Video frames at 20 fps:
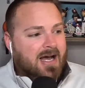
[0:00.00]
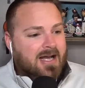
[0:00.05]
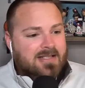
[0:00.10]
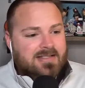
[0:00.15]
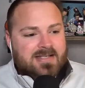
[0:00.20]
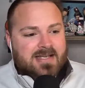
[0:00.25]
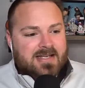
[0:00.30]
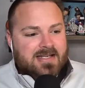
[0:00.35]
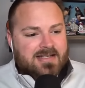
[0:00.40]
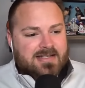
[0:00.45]

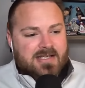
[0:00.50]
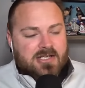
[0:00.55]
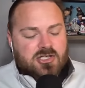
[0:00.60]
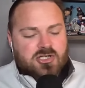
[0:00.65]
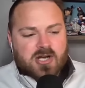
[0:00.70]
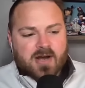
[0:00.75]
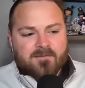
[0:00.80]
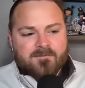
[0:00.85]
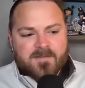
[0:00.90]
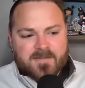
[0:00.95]
Tennessee
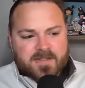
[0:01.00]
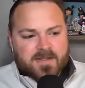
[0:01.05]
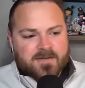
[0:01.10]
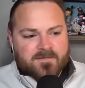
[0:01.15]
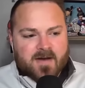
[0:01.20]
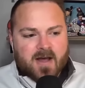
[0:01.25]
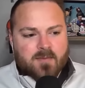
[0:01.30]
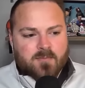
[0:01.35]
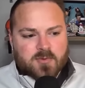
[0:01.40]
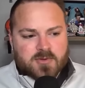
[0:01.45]
shot
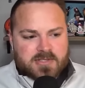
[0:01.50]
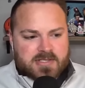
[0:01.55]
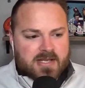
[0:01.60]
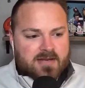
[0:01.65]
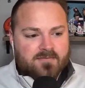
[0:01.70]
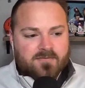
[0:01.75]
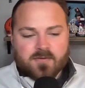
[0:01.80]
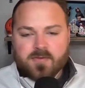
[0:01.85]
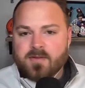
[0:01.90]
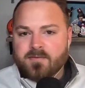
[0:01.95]

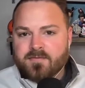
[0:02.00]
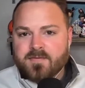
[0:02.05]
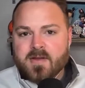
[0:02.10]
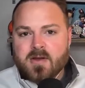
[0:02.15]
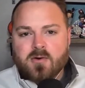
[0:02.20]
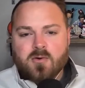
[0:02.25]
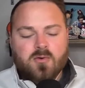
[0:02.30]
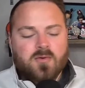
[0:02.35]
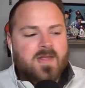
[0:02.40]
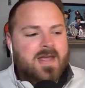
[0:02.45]
55% from the
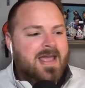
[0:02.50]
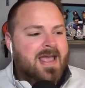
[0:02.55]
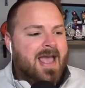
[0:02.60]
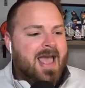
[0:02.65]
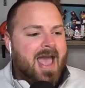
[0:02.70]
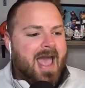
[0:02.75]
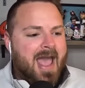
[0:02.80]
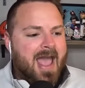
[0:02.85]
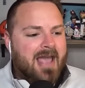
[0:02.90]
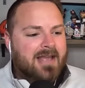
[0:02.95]
field.
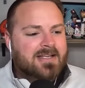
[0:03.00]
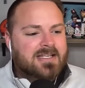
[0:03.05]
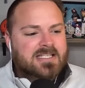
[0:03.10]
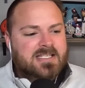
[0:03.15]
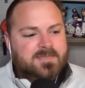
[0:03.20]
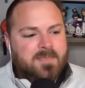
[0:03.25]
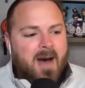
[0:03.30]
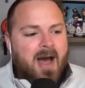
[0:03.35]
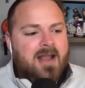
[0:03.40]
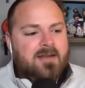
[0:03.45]
And
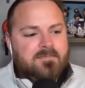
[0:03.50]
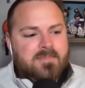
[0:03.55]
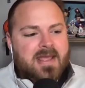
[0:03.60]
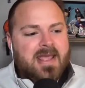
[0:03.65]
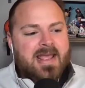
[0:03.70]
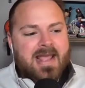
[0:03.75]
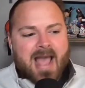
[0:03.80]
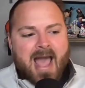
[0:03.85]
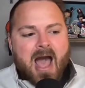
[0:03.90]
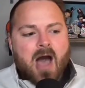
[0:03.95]
despite
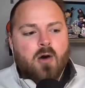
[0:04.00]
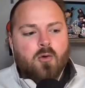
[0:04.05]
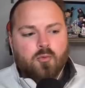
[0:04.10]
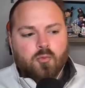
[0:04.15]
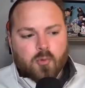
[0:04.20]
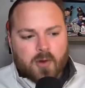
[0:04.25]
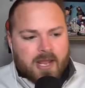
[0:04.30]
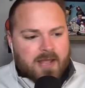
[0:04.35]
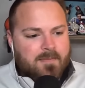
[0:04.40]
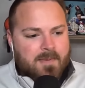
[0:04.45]
being
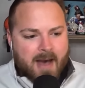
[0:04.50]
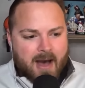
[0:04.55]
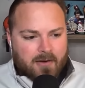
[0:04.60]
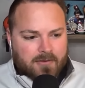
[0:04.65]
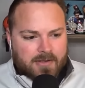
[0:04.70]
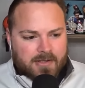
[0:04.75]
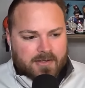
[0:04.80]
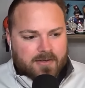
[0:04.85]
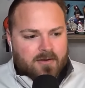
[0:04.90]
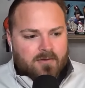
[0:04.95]

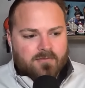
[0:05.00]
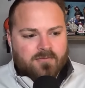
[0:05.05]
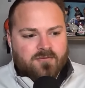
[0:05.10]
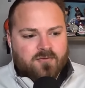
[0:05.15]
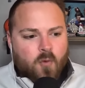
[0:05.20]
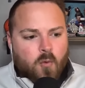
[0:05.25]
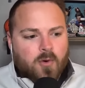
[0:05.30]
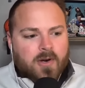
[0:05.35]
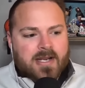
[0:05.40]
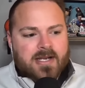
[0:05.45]
out-rebounded
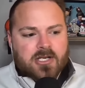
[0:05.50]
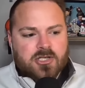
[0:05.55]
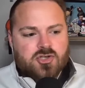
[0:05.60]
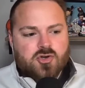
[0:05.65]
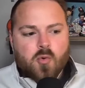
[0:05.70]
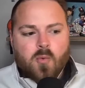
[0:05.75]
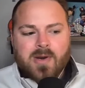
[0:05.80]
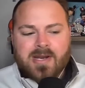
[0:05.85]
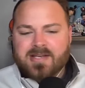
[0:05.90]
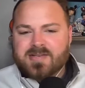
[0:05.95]

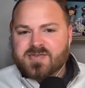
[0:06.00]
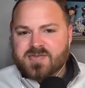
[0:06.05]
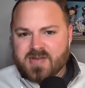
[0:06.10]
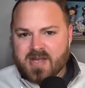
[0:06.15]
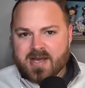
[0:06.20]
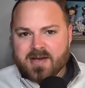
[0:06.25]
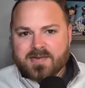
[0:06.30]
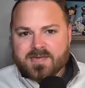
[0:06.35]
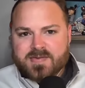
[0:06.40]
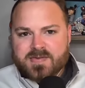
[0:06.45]

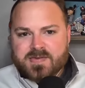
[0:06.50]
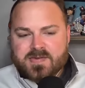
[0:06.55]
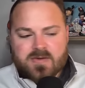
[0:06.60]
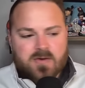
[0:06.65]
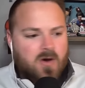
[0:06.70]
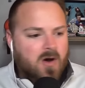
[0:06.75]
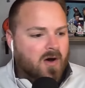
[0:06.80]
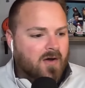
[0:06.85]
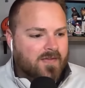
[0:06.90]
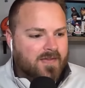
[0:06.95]
40-26
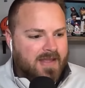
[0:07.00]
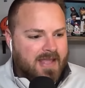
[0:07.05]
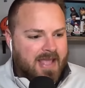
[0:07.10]
on the